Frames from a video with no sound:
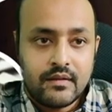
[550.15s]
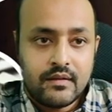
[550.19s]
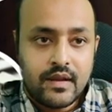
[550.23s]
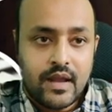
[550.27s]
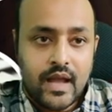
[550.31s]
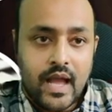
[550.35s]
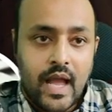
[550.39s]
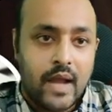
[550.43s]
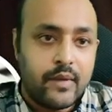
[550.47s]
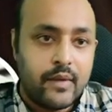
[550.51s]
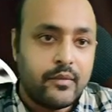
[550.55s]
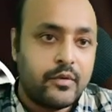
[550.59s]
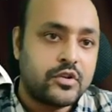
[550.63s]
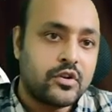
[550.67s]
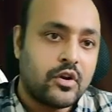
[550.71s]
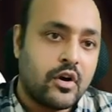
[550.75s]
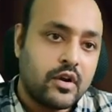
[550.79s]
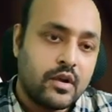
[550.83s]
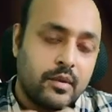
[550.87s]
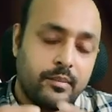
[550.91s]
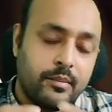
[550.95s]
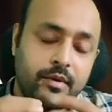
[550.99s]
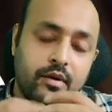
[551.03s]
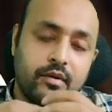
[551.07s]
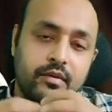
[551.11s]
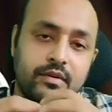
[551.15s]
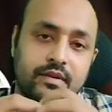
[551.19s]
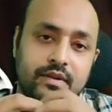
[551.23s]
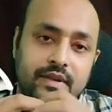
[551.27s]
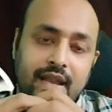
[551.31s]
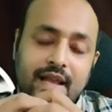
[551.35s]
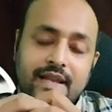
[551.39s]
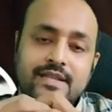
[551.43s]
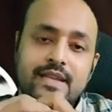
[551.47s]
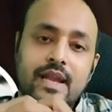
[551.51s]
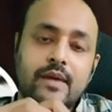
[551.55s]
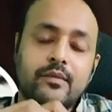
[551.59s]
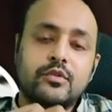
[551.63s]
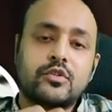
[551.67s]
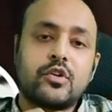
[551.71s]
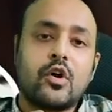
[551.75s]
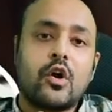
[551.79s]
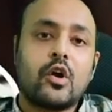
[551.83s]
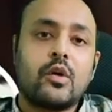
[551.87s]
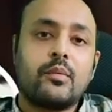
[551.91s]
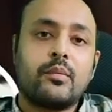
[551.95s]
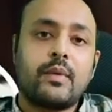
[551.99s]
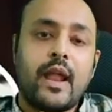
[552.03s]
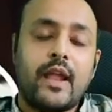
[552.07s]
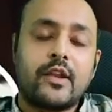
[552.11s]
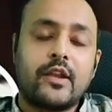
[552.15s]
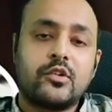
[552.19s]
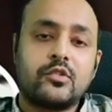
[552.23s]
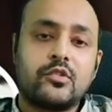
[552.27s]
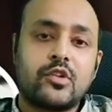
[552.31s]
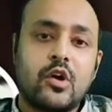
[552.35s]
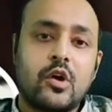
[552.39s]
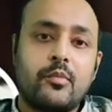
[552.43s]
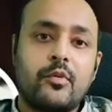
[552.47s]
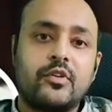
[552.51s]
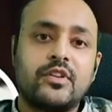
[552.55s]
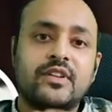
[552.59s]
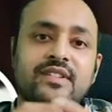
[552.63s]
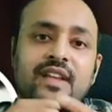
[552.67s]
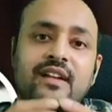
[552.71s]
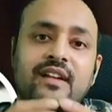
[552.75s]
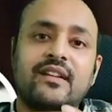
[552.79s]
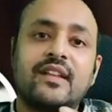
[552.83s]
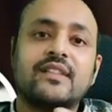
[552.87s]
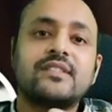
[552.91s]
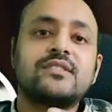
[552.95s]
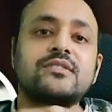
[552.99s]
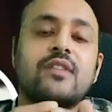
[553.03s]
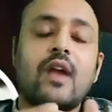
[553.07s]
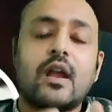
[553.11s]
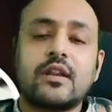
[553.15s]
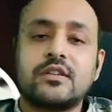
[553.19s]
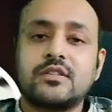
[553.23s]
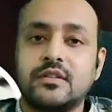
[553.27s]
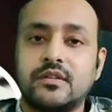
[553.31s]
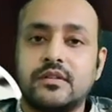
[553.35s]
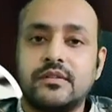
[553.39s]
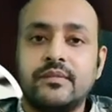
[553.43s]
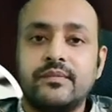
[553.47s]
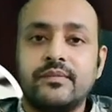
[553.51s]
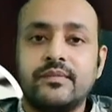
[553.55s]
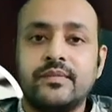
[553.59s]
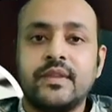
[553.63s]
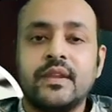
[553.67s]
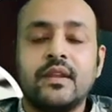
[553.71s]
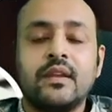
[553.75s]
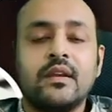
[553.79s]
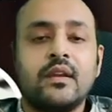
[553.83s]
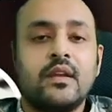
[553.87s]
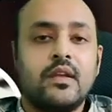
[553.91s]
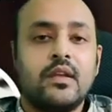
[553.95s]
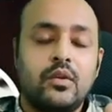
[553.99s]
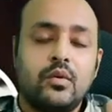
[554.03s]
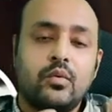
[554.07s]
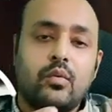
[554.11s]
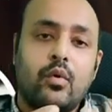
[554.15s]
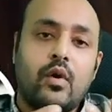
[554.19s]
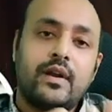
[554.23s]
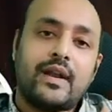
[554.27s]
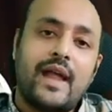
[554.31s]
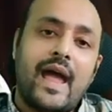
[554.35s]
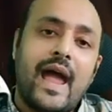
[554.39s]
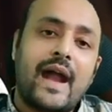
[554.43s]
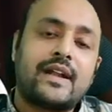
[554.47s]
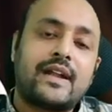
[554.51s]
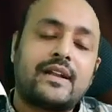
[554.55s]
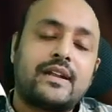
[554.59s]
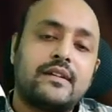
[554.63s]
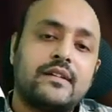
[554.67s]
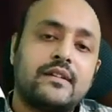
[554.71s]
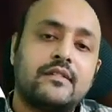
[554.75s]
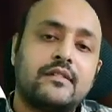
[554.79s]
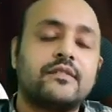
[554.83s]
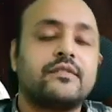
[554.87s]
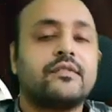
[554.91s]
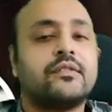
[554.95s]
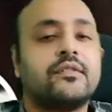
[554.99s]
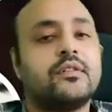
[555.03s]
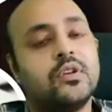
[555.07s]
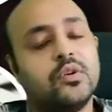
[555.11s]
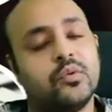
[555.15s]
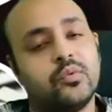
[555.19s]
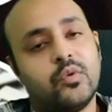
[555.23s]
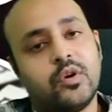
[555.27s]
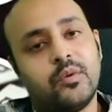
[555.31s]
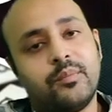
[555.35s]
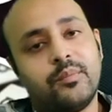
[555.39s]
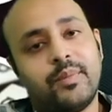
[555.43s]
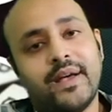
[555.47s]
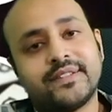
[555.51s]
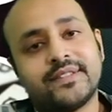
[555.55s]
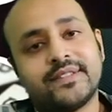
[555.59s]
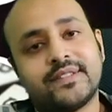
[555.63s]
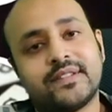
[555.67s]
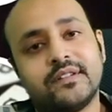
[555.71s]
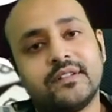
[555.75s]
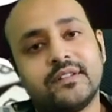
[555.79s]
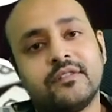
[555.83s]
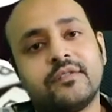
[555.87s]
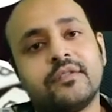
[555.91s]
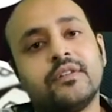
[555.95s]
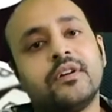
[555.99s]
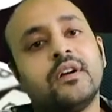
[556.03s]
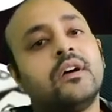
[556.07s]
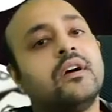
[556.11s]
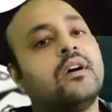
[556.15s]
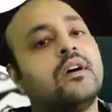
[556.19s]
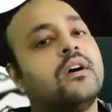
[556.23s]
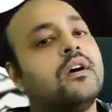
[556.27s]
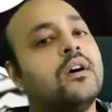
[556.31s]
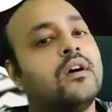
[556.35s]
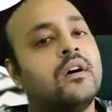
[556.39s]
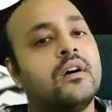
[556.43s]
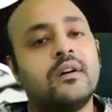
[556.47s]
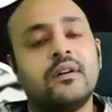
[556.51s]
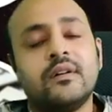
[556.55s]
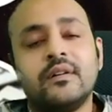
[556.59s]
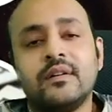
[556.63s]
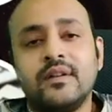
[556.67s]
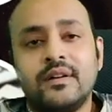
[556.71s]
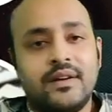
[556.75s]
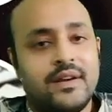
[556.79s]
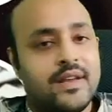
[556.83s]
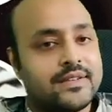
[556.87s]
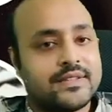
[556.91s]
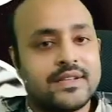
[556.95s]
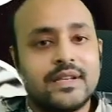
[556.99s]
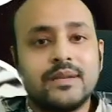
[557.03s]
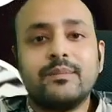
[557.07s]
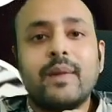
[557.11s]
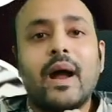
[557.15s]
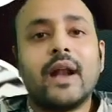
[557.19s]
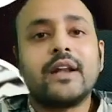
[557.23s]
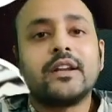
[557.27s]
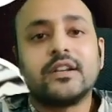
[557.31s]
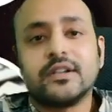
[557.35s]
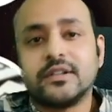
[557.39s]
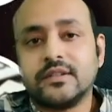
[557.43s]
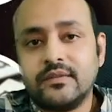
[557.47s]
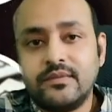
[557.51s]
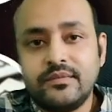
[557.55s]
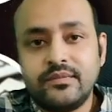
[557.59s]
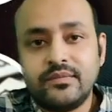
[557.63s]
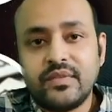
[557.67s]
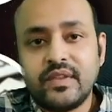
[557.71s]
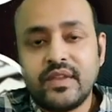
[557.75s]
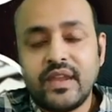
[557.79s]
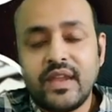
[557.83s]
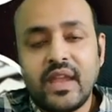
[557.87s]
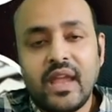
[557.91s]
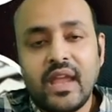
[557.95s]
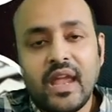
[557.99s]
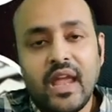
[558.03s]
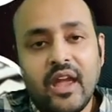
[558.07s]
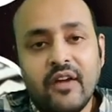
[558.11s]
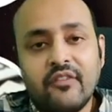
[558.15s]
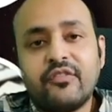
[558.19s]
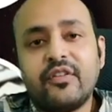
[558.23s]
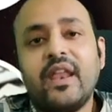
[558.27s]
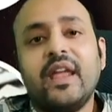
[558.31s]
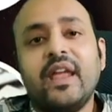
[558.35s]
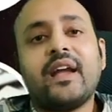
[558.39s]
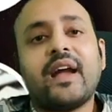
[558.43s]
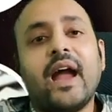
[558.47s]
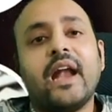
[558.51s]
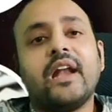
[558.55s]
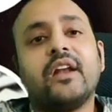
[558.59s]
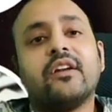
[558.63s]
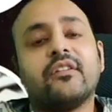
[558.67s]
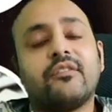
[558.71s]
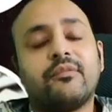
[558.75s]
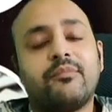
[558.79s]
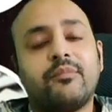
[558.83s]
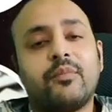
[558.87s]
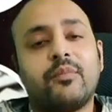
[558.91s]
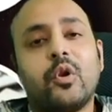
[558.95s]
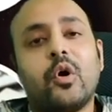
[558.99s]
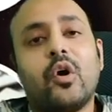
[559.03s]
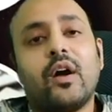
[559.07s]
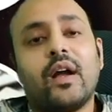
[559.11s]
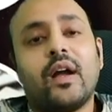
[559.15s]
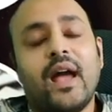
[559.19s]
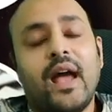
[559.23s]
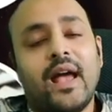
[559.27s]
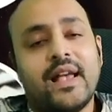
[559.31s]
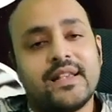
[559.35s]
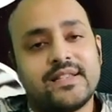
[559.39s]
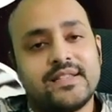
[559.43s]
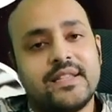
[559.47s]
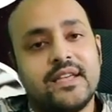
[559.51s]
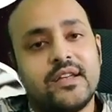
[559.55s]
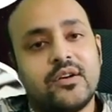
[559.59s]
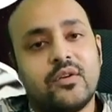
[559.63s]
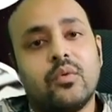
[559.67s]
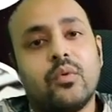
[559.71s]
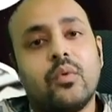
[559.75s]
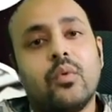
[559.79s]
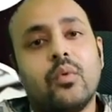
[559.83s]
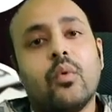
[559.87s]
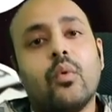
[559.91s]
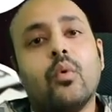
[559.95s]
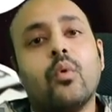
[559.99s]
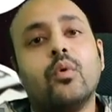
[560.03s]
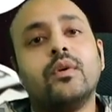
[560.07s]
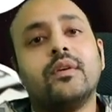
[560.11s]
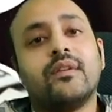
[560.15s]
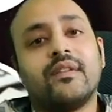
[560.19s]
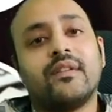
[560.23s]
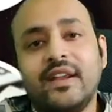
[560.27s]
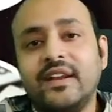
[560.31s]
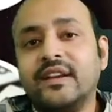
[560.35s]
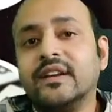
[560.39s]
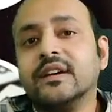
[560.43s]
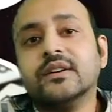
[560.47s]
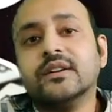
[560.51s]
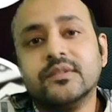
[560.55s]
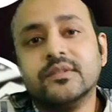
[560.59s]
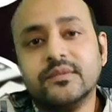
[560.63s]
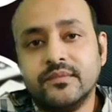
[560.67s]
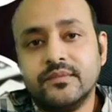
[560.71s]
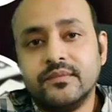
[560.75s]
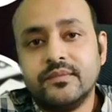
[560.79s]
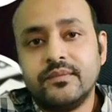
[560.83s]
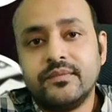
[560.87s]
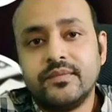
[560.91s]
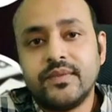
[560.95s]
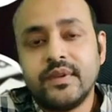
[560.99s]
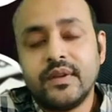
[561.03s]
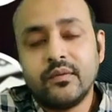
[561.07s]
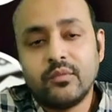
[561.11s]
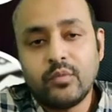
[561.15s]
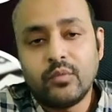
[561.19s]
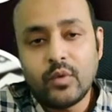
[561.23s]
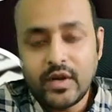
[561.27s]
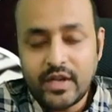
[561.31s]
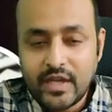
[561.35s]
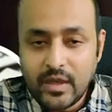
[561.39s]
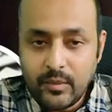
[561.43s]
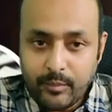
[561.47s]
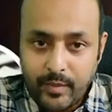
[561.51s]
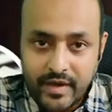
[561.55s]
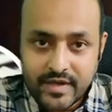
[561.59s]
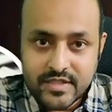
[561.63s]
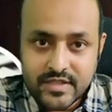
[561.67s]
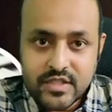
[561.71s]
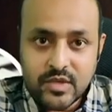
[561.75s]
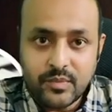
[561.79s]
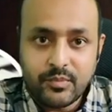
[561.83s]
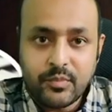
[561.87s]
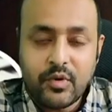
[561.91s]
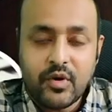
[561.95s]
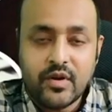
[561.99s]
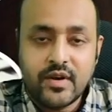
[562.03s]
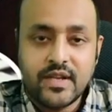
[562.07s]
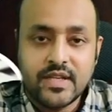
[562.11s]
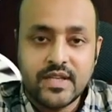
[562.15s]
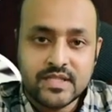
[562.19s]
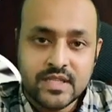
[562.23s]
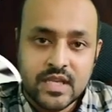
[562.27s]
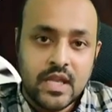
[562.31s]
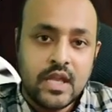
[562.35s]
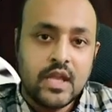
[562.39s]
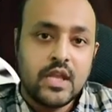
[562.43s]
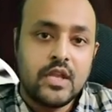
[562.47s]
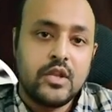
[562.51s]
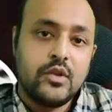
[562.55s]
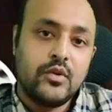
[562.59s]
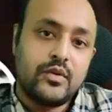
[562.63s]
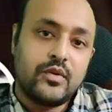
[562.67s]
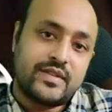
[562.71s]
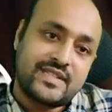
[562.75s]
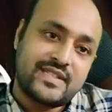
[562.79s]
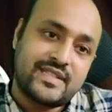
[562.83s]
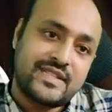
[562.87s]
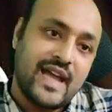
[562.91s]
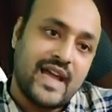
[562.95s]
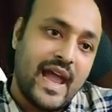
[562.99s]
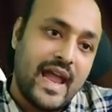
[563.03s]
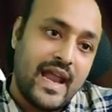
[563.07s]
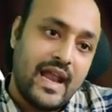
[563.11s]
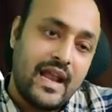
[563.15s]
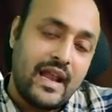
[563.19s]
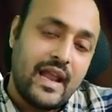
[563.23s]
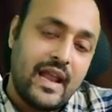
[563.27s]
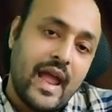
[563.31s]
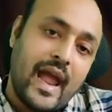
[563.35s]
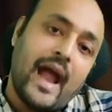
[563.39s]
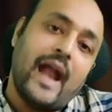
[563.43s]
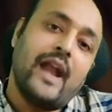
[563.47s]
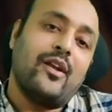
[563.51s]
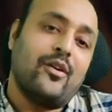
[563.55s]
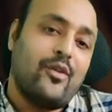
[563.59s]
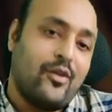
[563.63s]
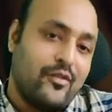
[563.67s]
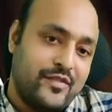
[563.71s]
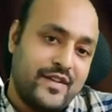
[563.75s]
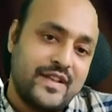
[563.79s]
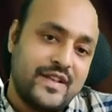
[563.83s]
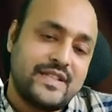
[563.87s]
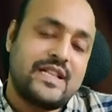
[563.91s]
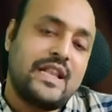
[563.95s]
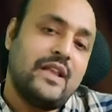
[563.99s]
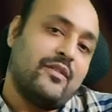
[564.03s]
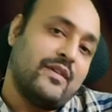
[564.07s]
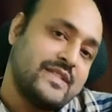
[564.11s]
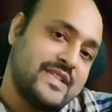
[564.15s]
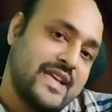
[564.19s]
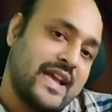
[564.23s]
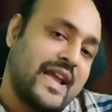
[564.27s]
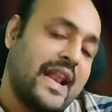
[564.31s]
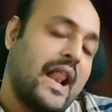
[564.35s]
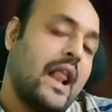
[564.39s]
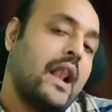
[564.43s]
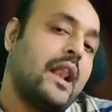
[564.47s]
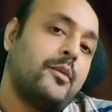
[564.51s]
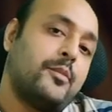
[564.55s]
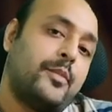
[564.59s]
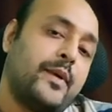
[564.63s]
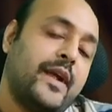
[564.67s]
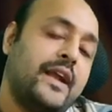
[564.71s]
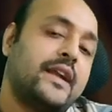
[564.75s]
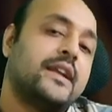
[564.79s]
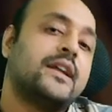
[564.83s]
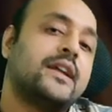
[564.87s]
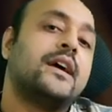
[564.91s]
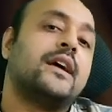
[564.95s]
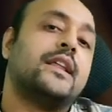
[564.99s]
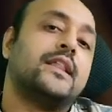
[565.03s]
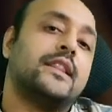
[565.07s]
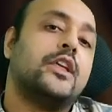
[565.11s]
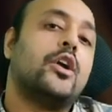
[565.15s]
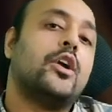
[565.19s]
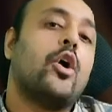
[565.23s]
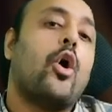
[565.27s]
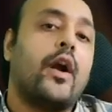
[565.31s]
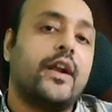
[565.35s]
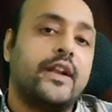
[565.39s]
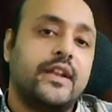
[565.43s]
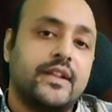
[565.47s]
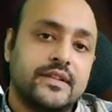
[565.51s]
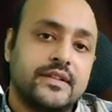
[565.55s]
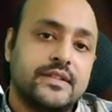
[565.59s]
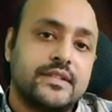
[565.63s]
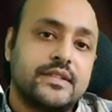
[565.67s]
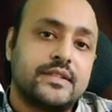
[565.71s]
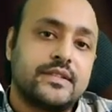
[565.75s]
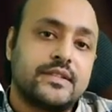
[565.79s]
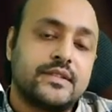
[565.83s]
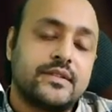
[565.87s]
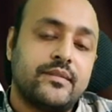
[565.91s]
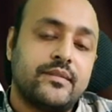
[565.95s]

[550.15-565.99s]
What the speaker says: I would like to talk about the sentence structure. You want active, you want passive, doesn't matter. Every kind of blog has their own reader. What depends upon is your style, and obviously, once again I'll repeat, the audience.